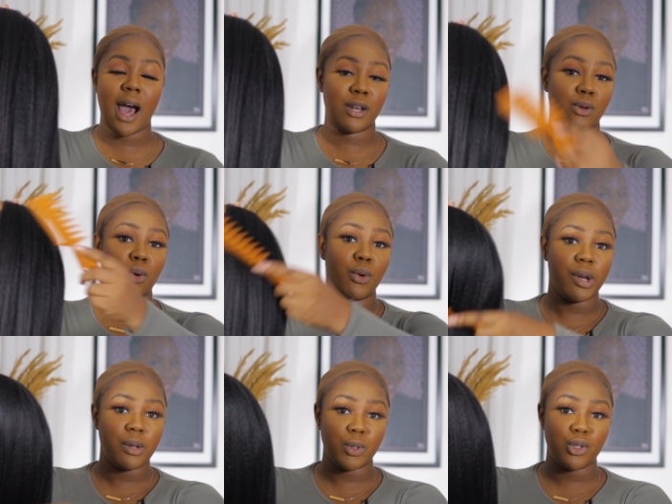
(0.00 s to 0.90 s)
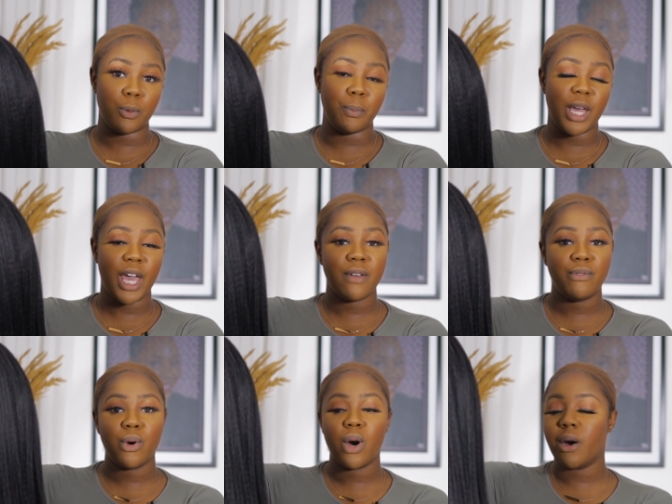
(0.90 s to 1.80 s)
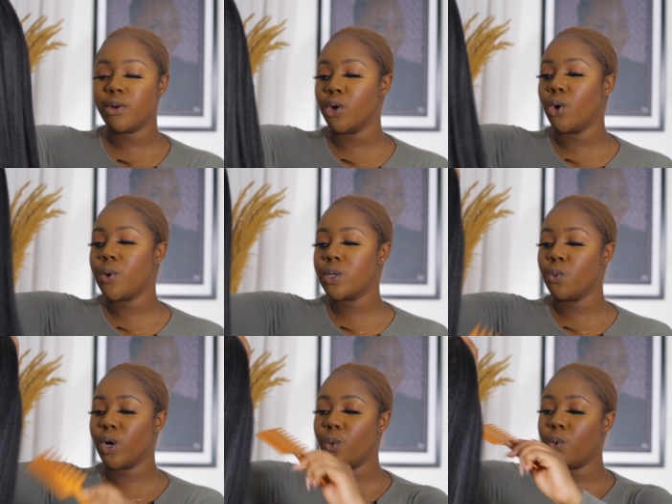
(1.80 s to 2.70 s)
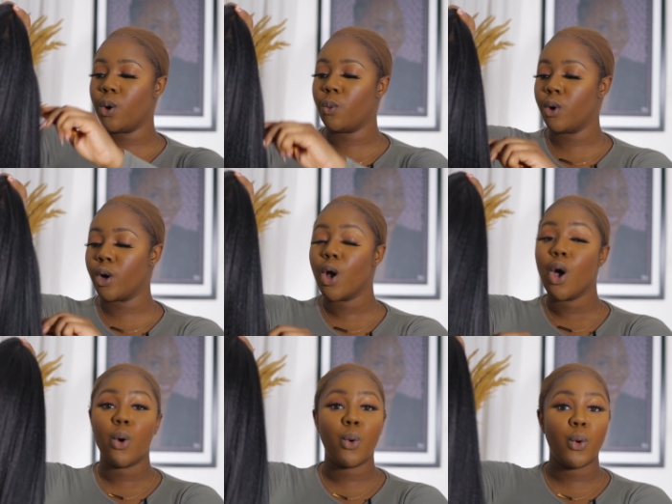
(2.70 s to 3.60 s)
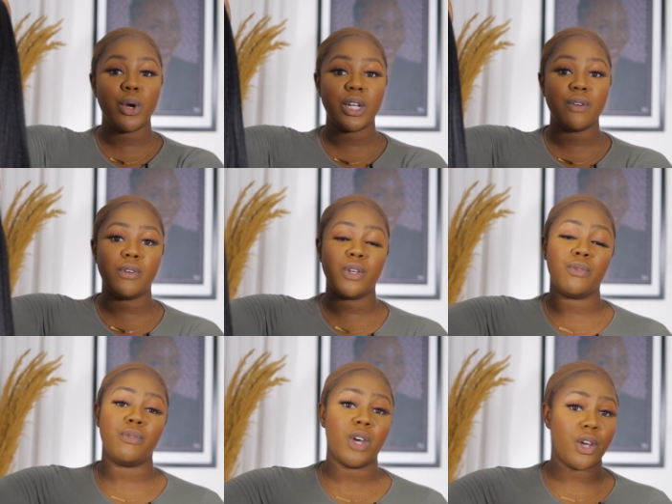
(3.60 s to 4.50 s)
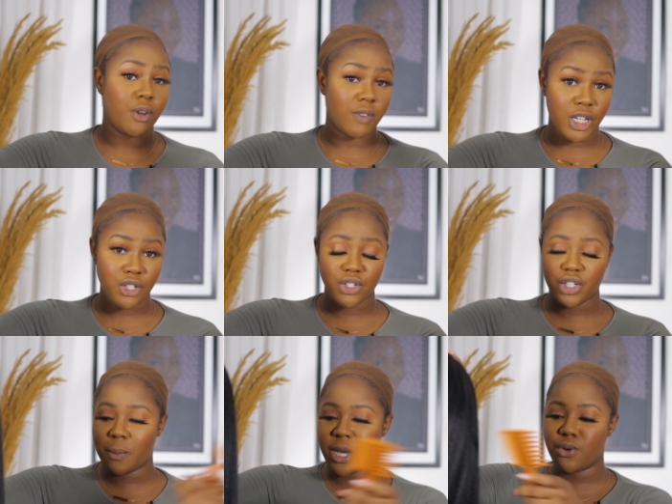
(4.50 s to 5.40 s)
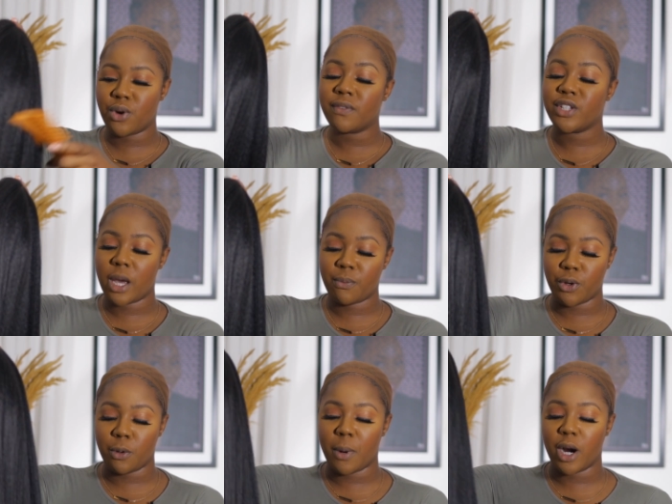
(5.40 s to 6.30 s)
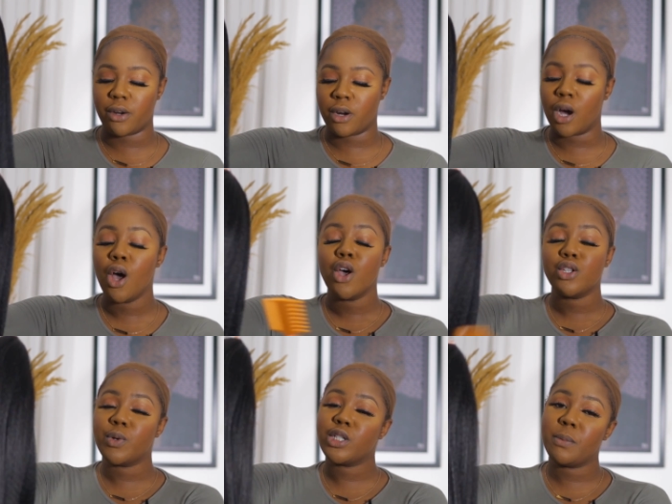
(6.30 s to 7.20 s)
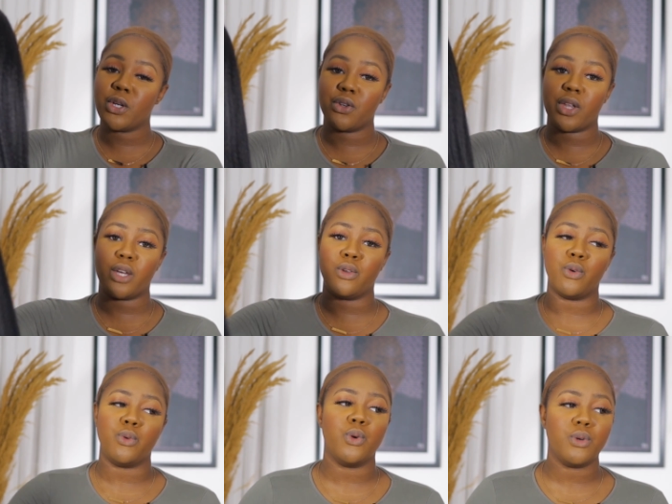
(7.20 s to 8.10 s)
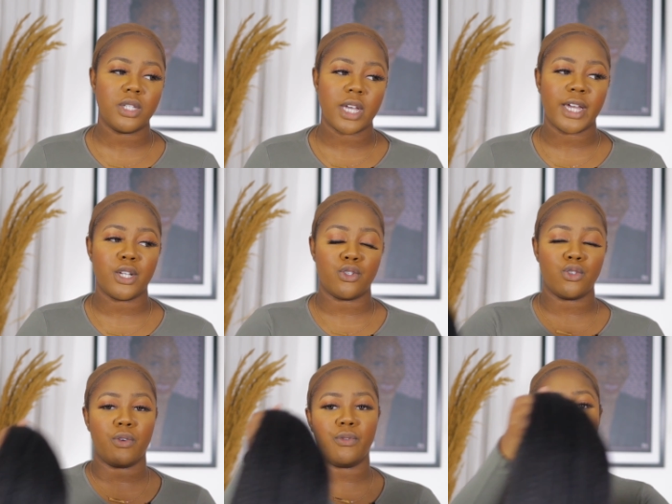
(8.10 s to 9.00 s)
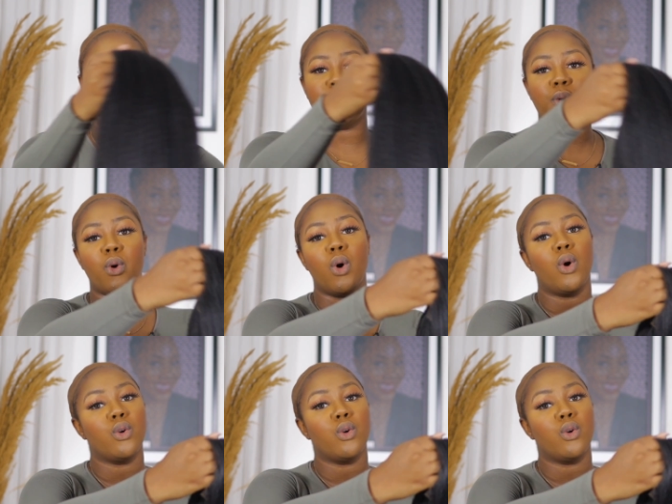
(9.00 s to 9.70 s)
annoyed with your behavior, how you're always work, or if you're in a relationship and you don't have time for your partner. So we want to make sure that, you know, no side is suffering for